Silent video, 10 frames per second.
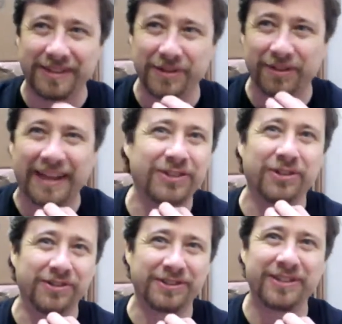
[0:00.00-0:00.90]

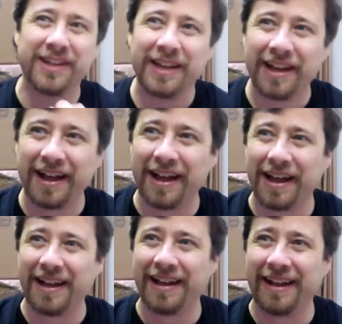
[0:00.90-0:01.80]
lectures
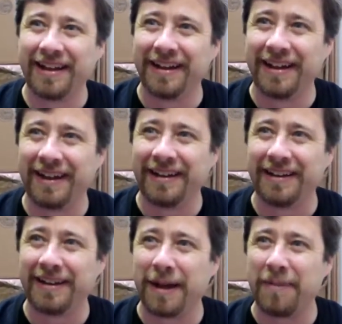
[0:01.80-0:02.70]

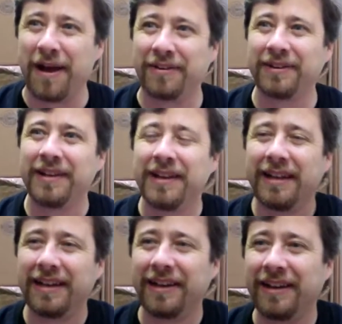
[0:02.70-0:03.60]
about
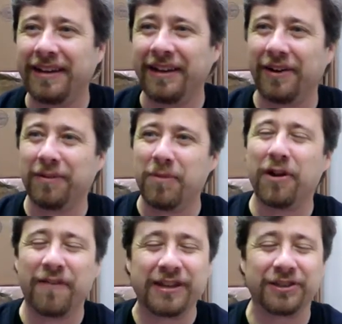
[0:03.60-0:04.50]

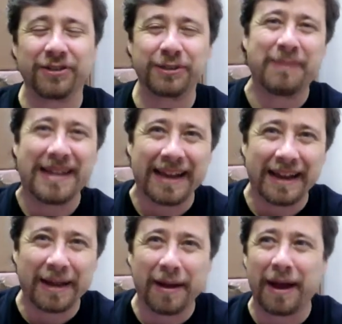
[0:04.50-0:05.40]
motivational
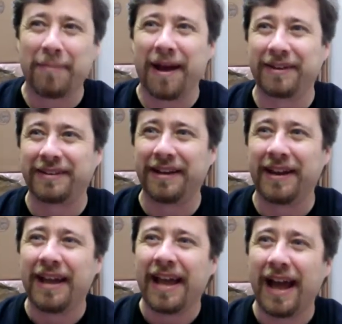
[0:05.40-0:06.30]
speaking about
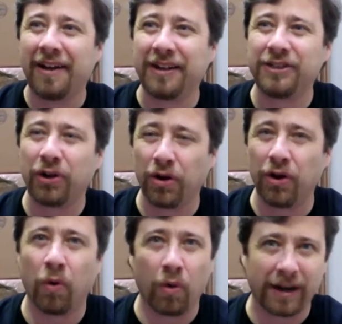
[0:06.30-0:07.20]
how to
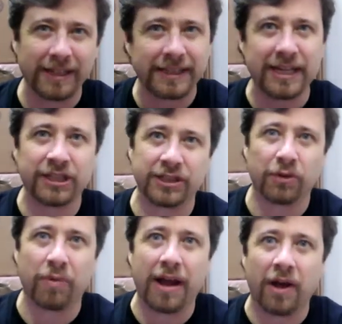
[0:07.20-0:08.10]
turn organizations
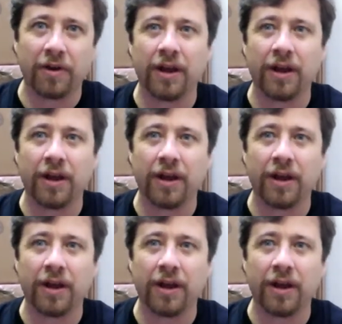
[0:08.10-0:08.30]
around.